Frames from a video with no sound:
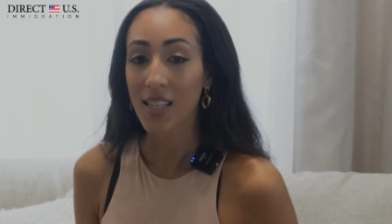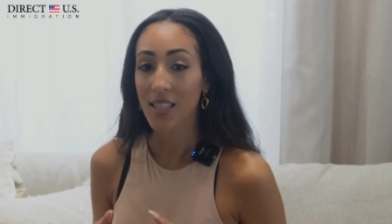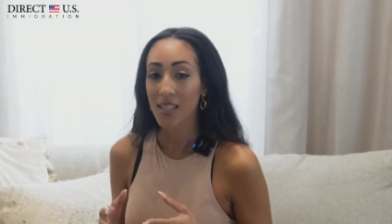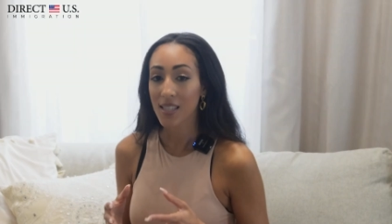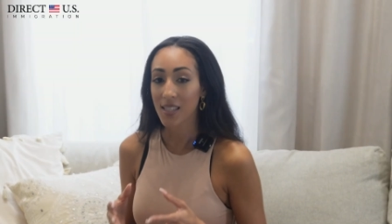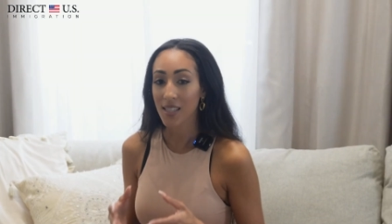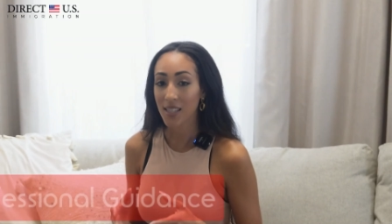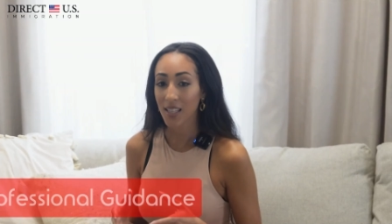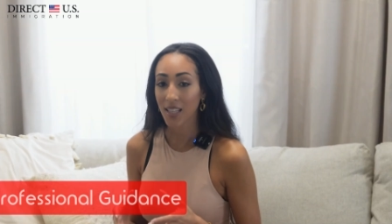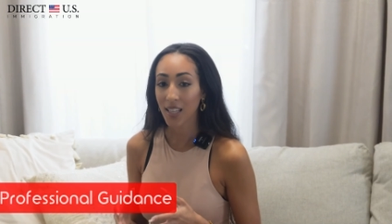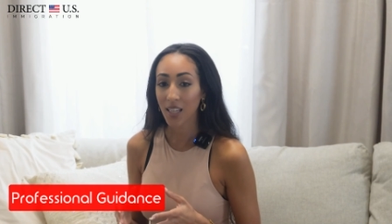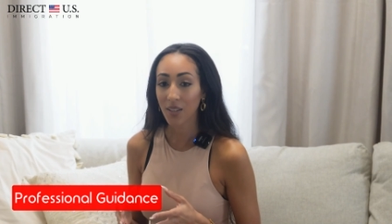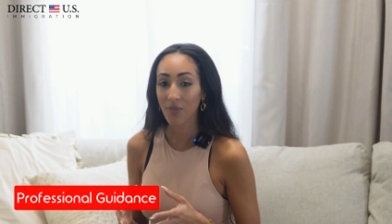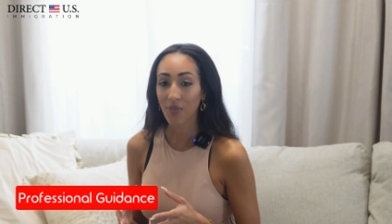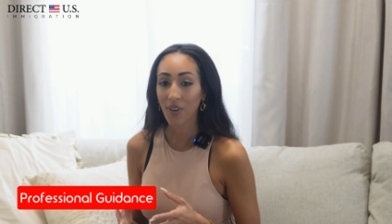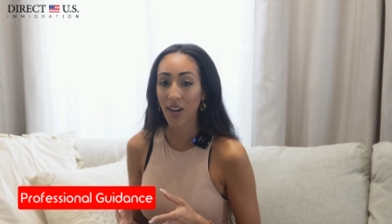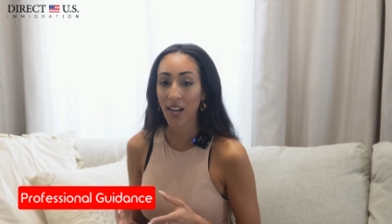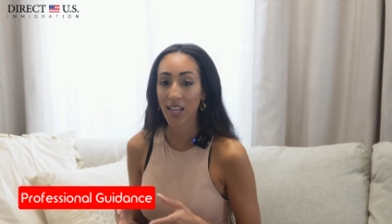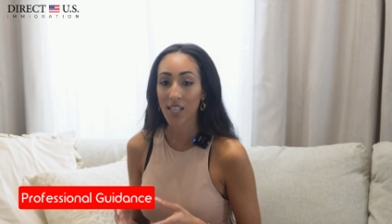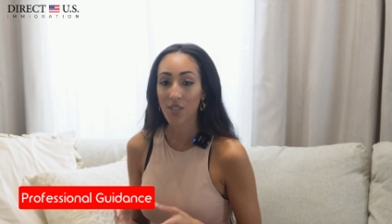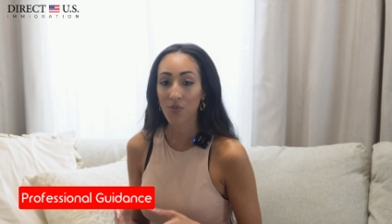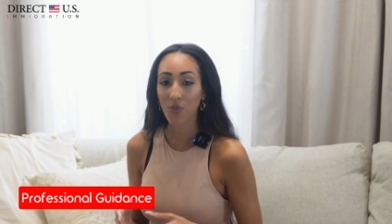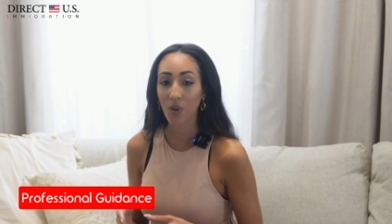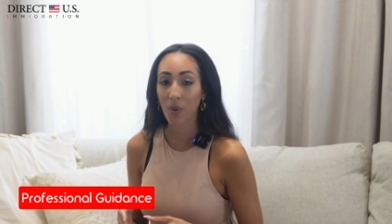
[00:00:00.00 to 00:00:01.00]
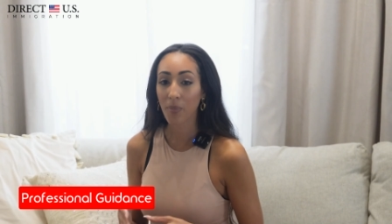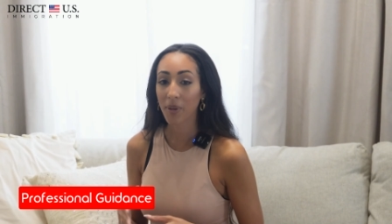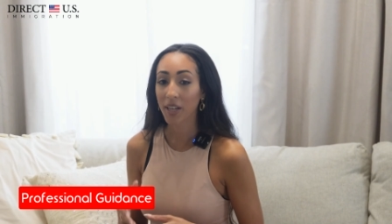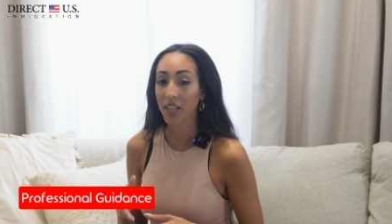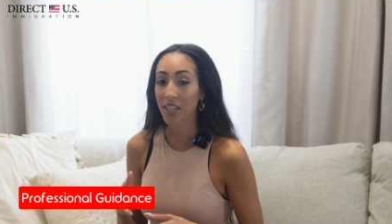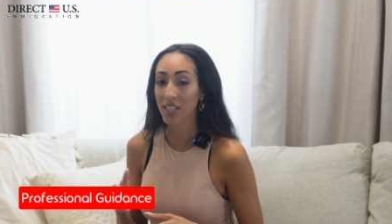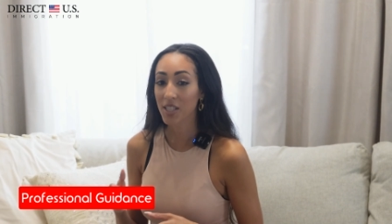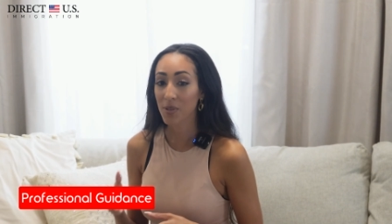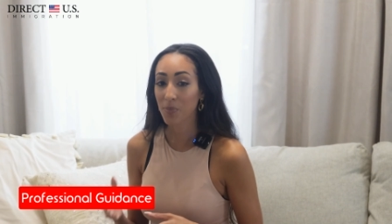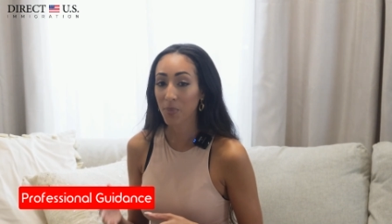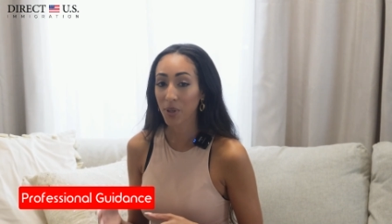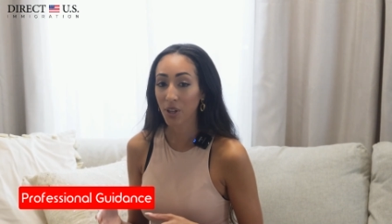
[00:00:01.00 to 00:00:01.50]
Seek advice from an
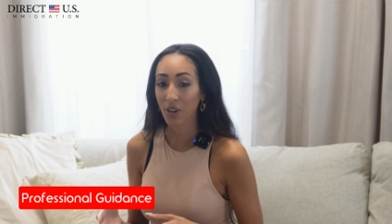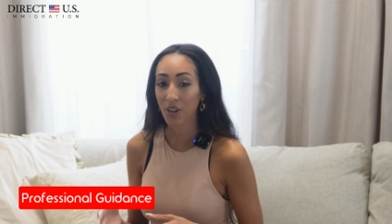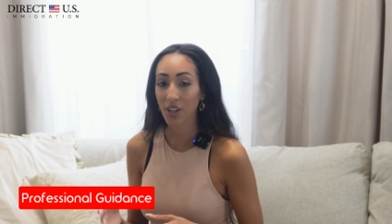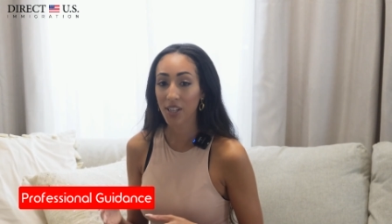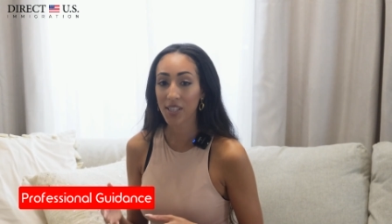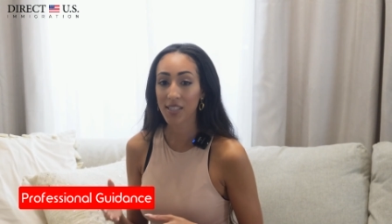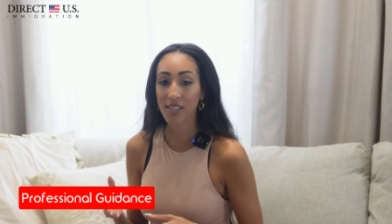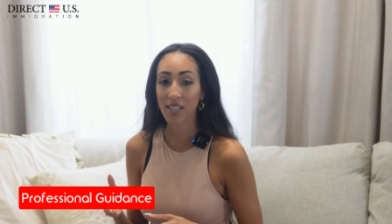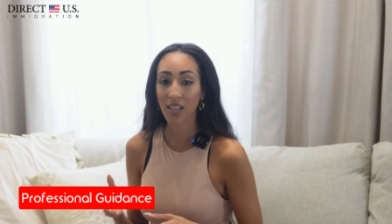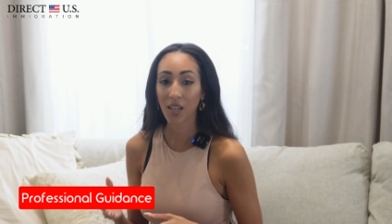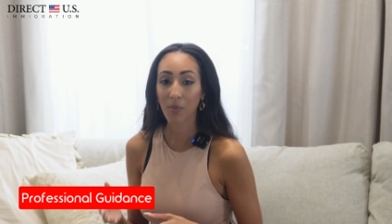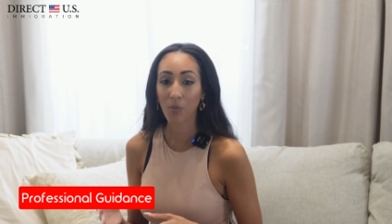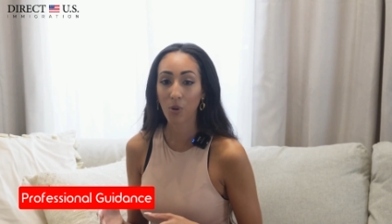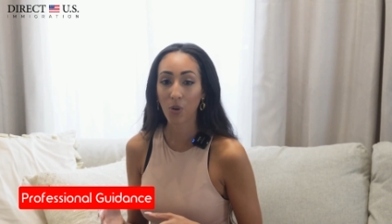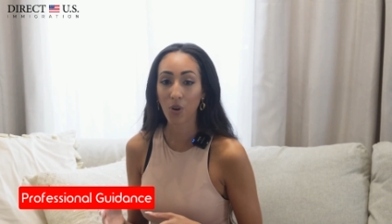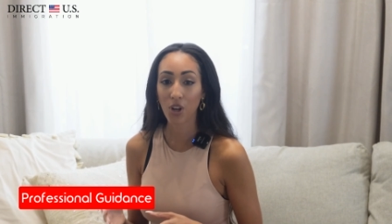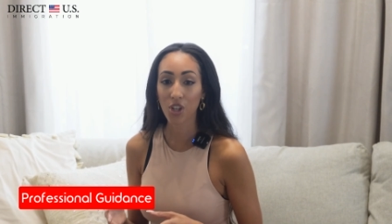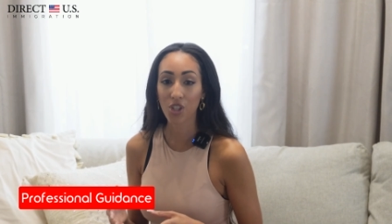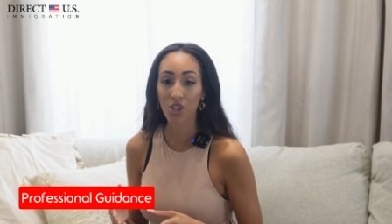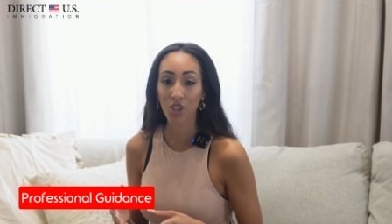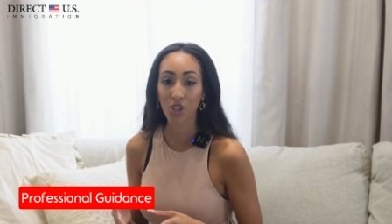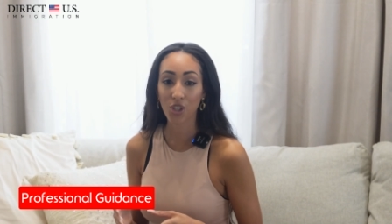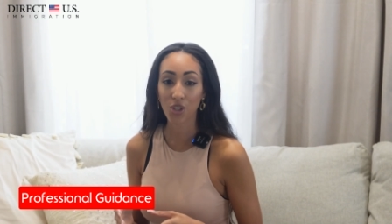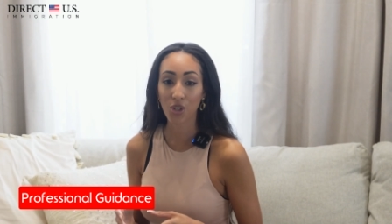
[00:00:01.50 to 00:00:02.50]
experienced immigration